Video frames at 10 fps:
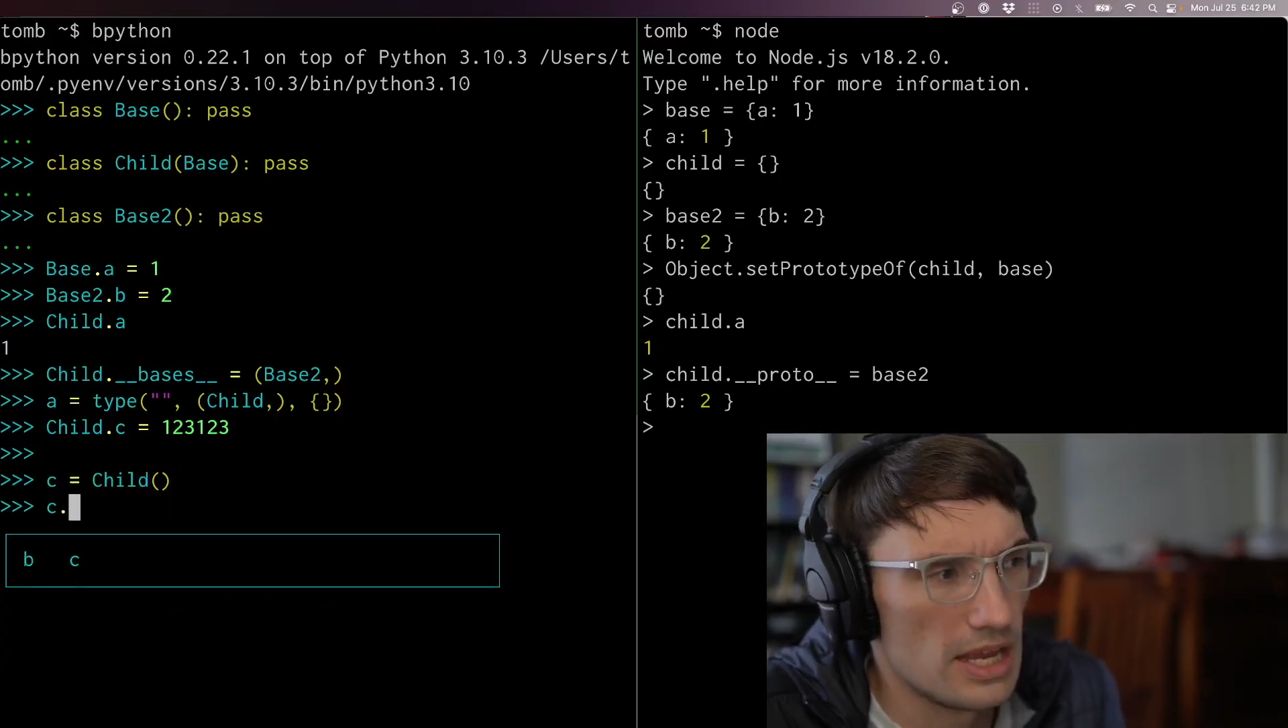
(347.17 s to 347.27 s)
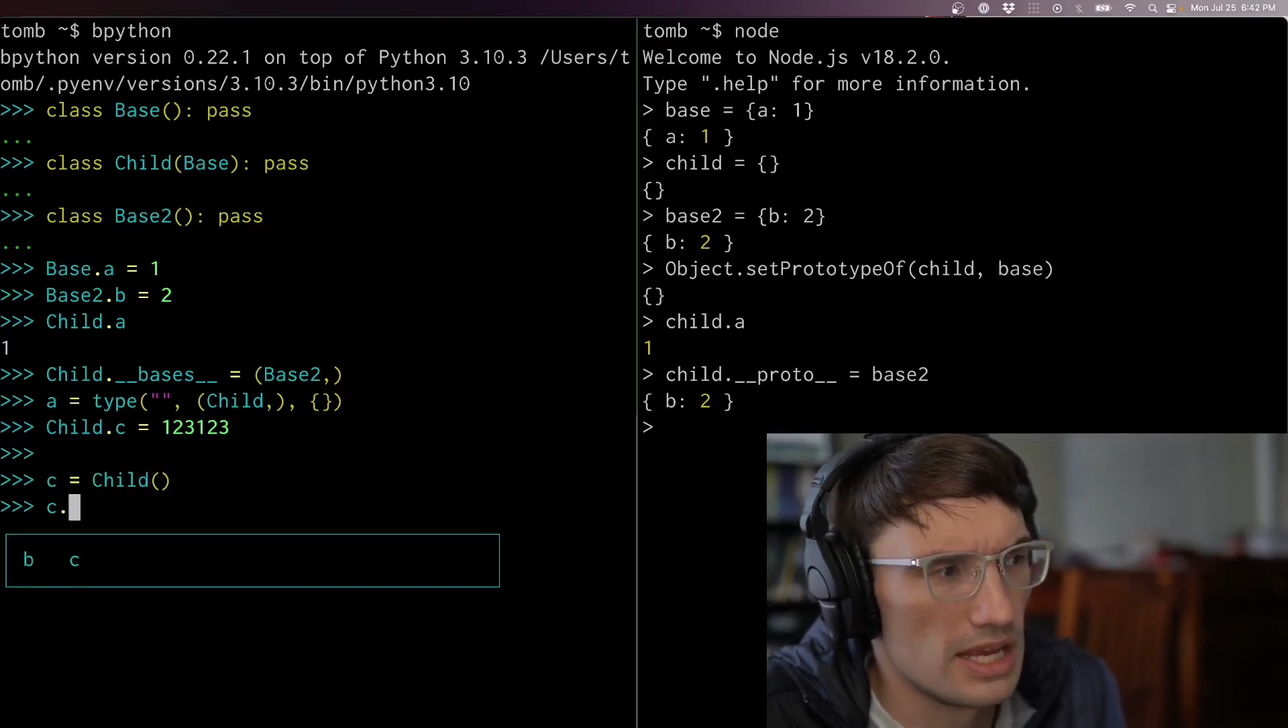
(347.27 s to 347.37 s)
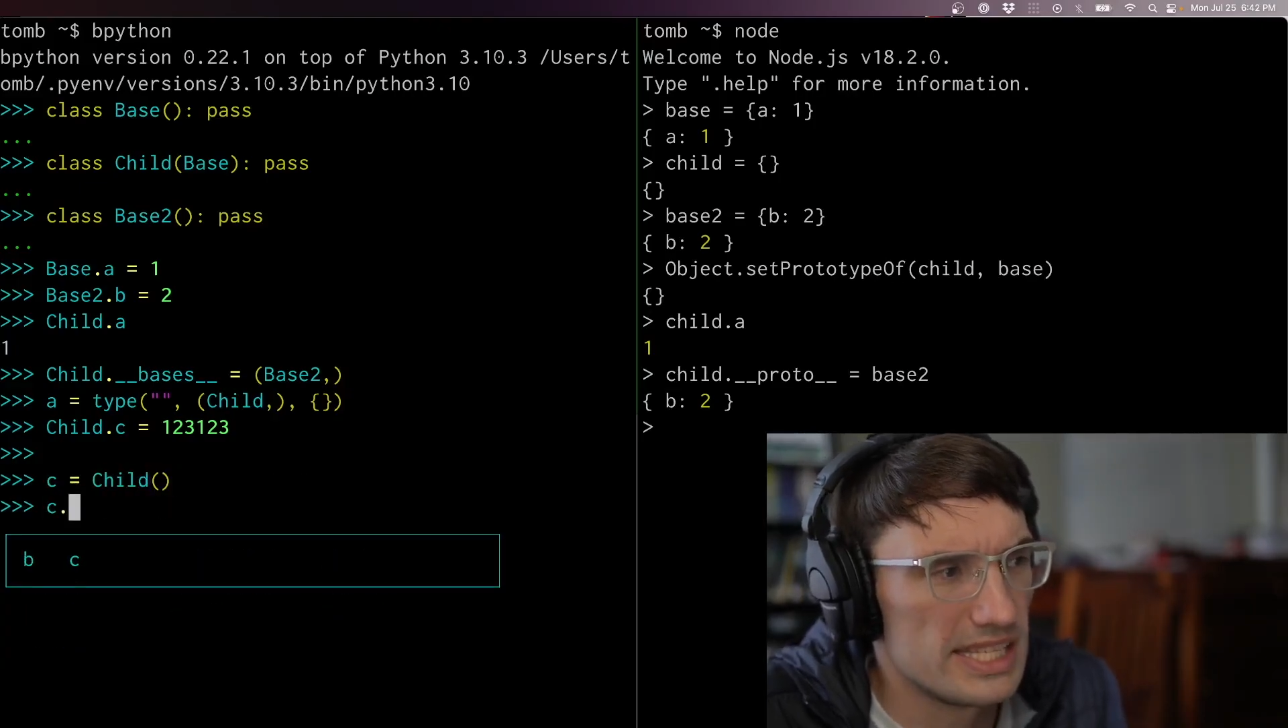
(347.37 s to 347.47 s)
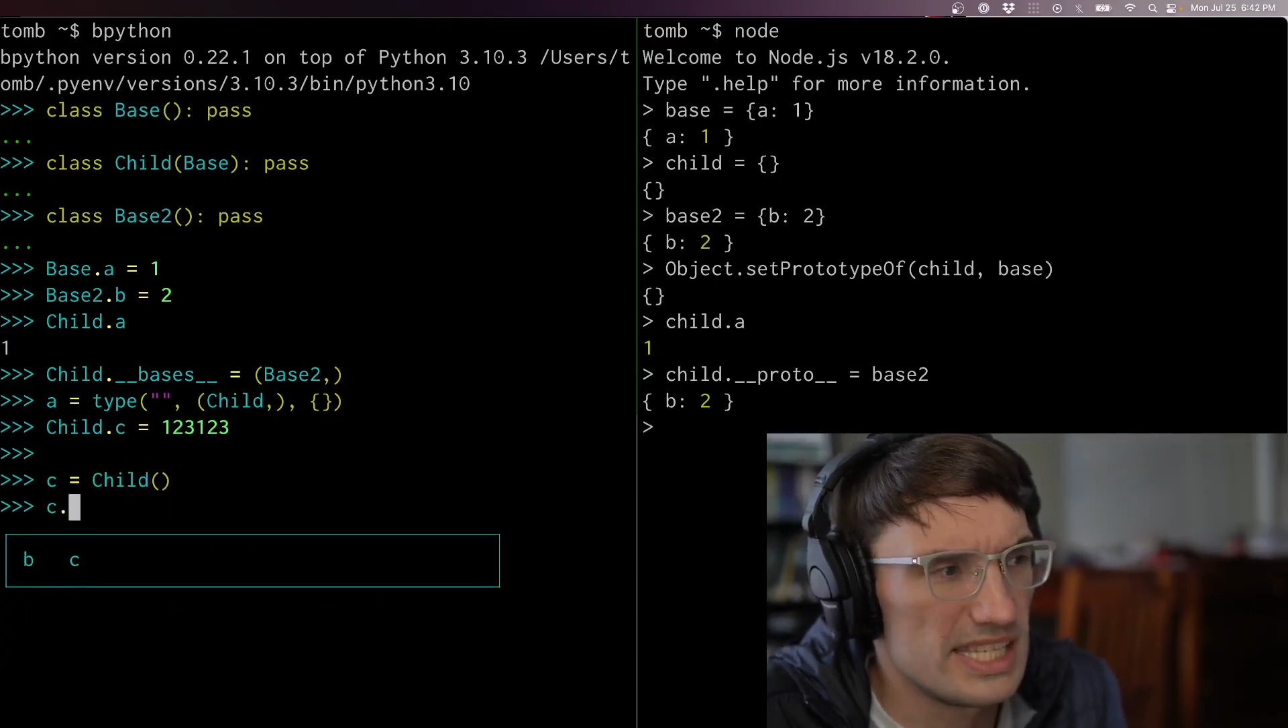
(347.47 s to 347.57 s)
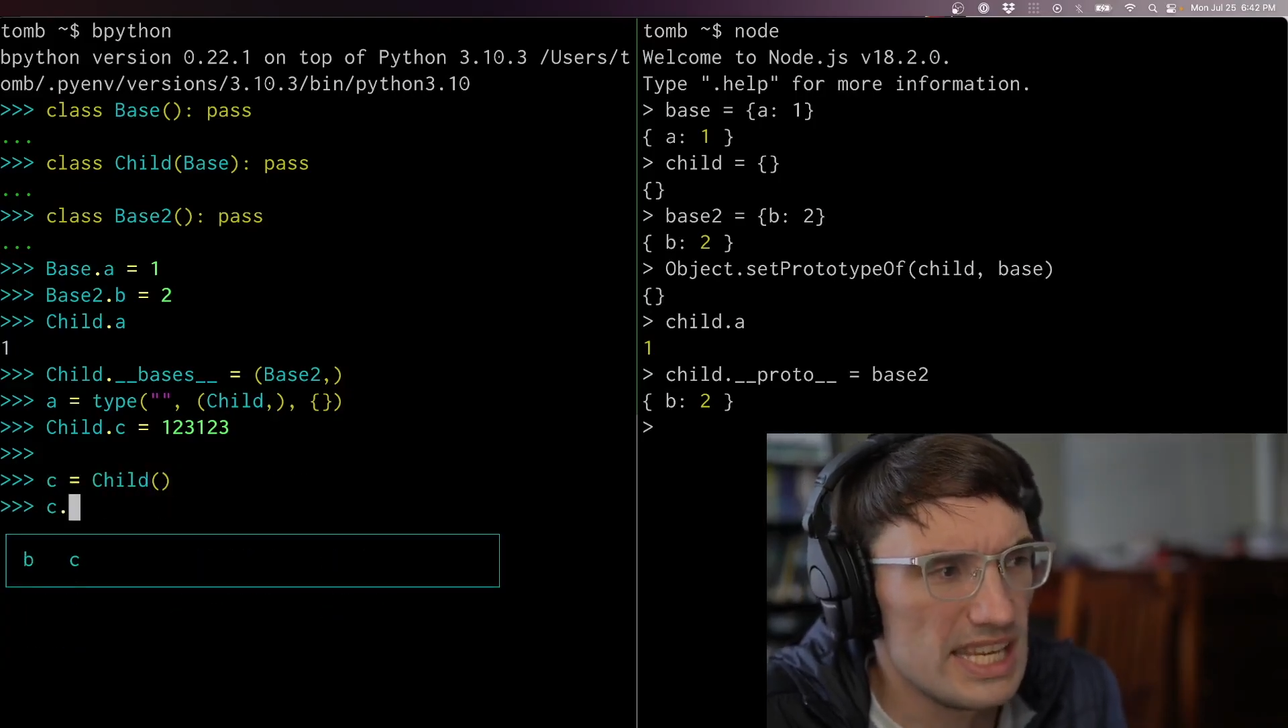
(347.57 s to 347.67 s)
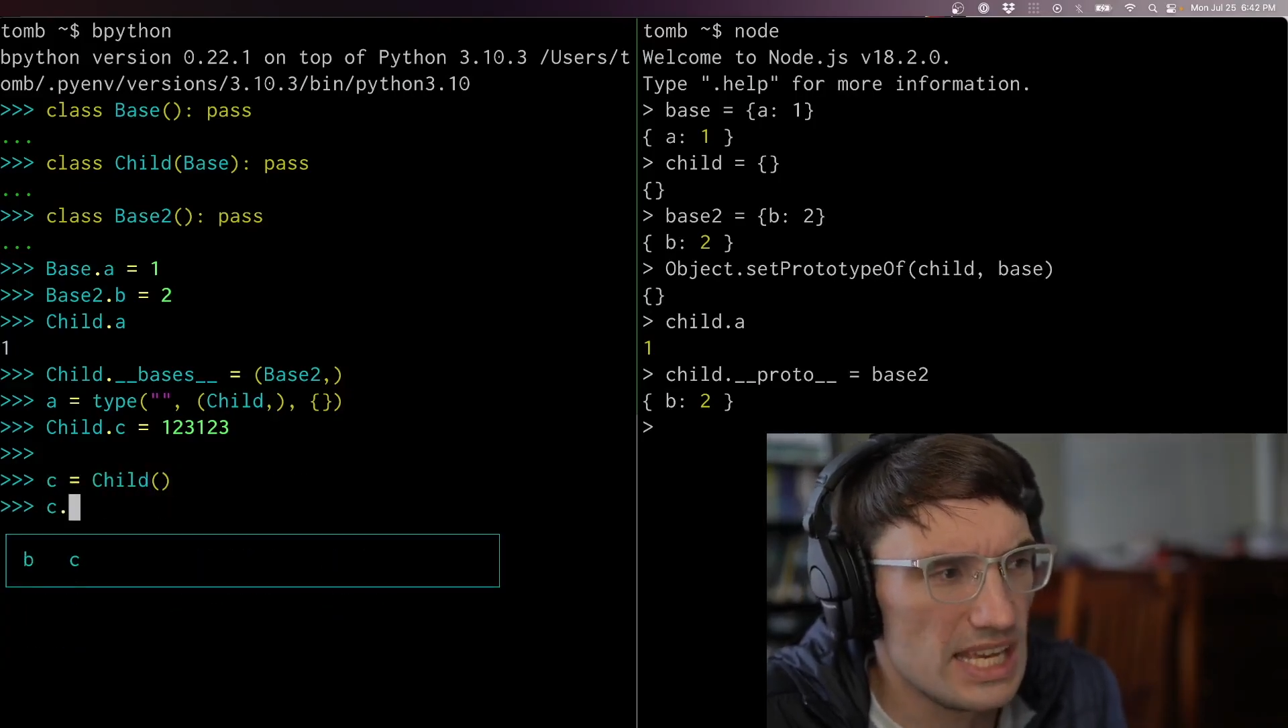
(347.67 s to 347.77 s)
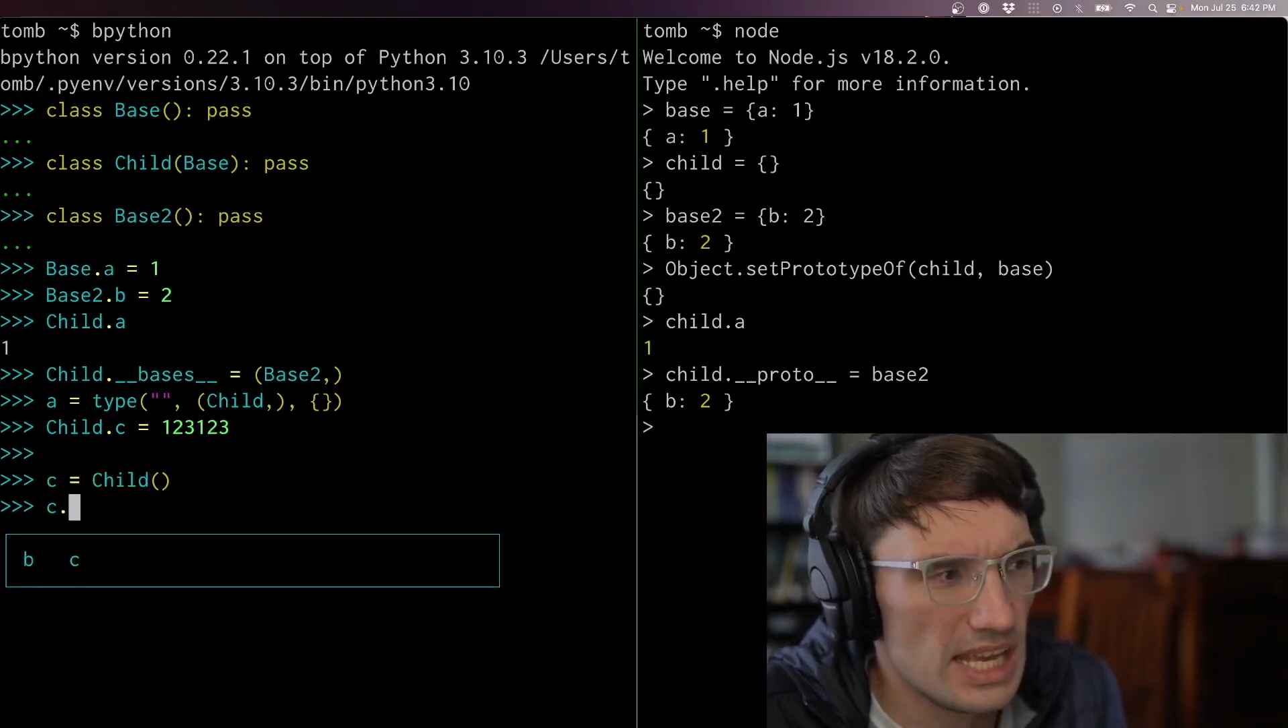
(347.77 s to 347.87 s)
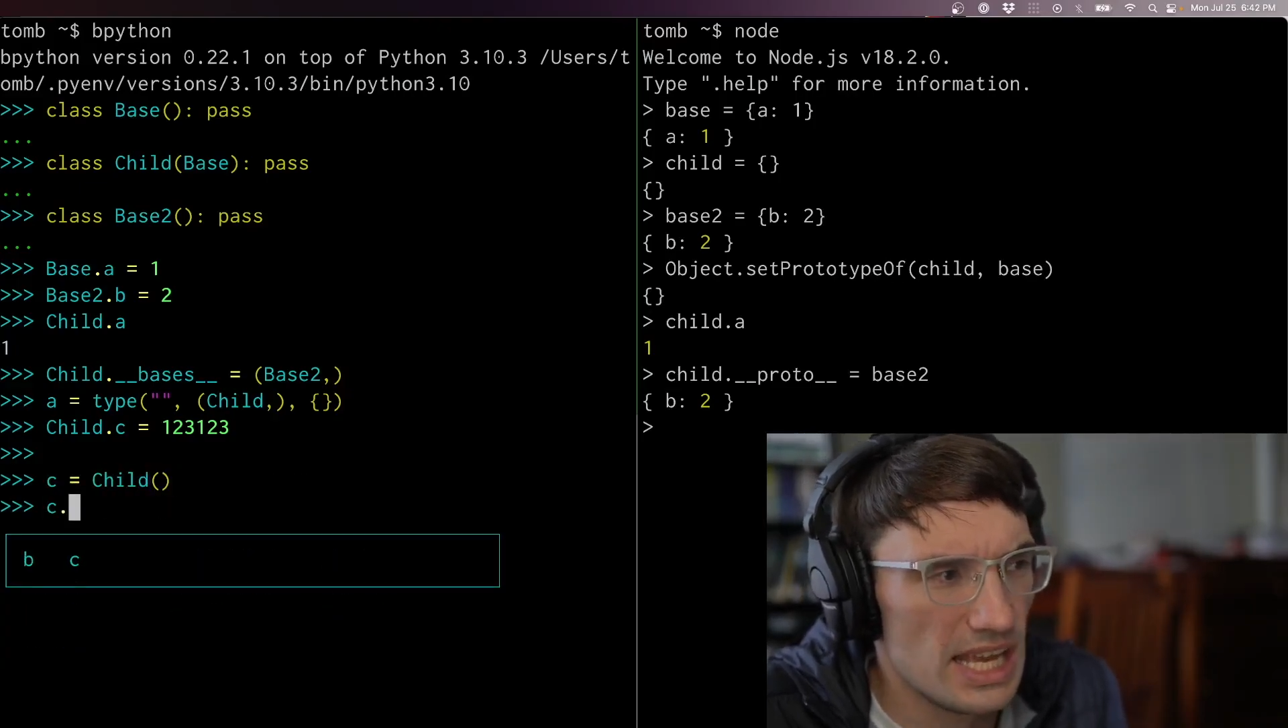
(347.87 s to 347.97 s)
C